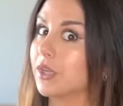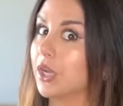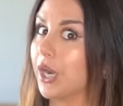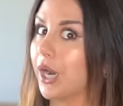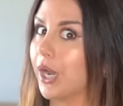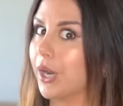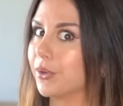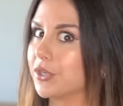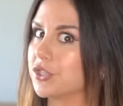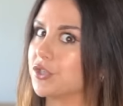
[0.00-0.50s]
you
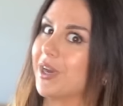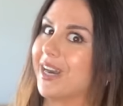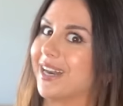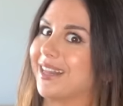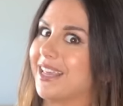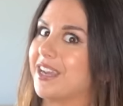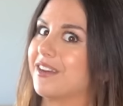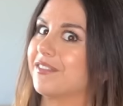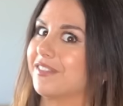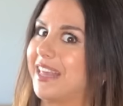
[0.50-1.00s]
know, because you
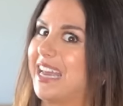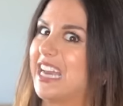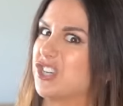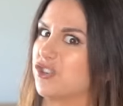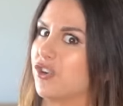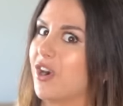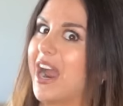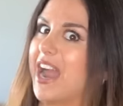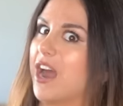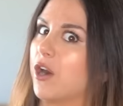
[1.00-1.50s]
gotta lay it flat
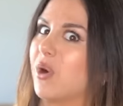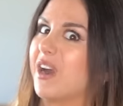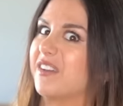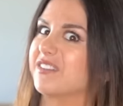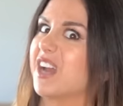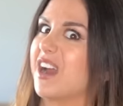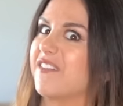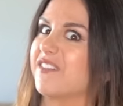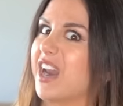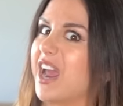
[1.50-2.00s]
dry I on
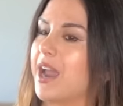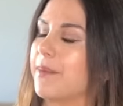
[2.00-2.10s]
top of